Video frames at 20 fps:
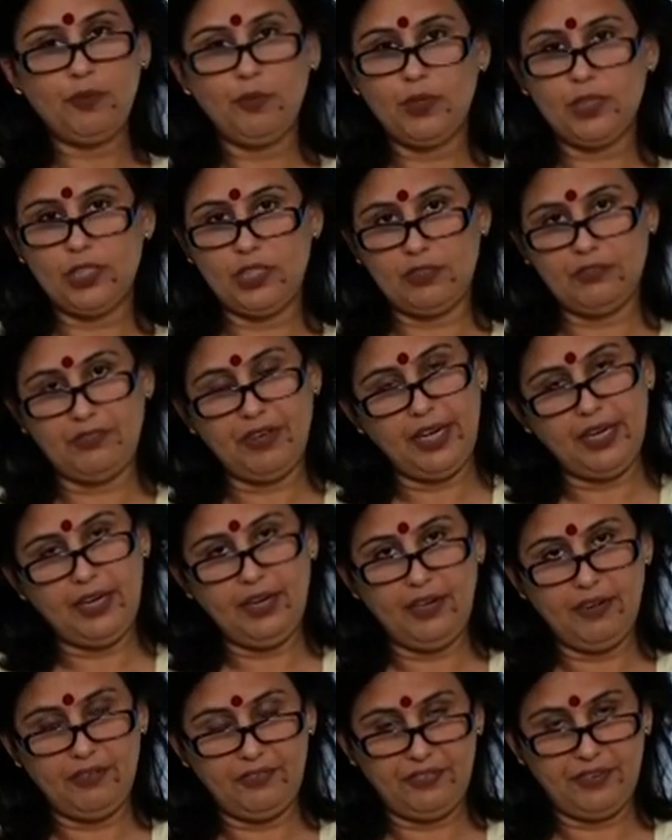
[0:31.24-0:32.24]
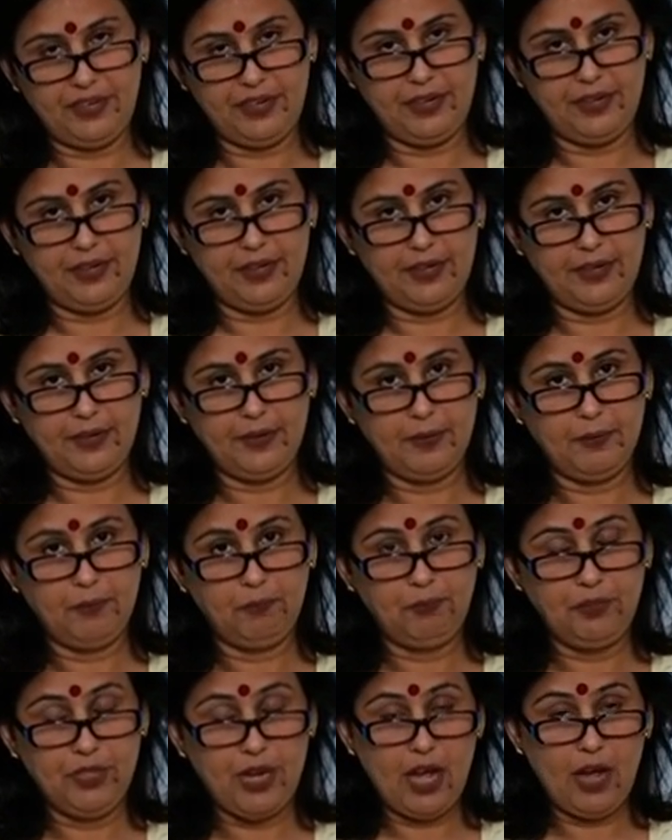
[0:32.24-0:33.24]
was very different
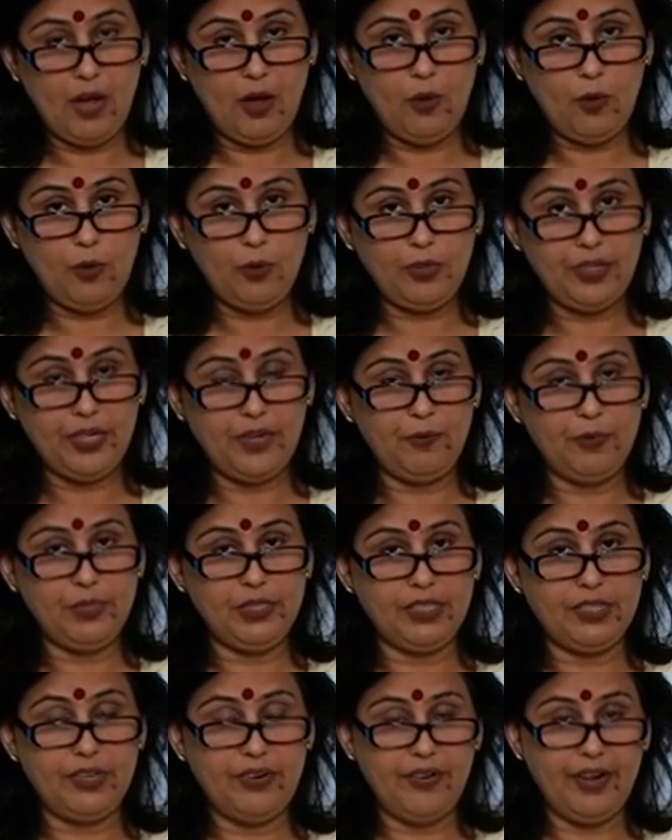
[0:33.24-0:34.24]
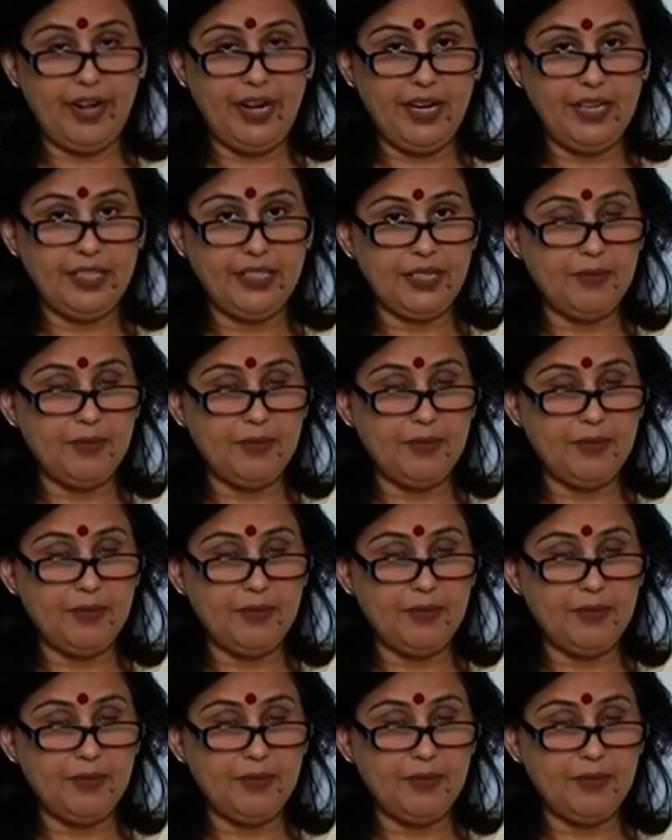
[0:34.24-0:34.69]
now there was great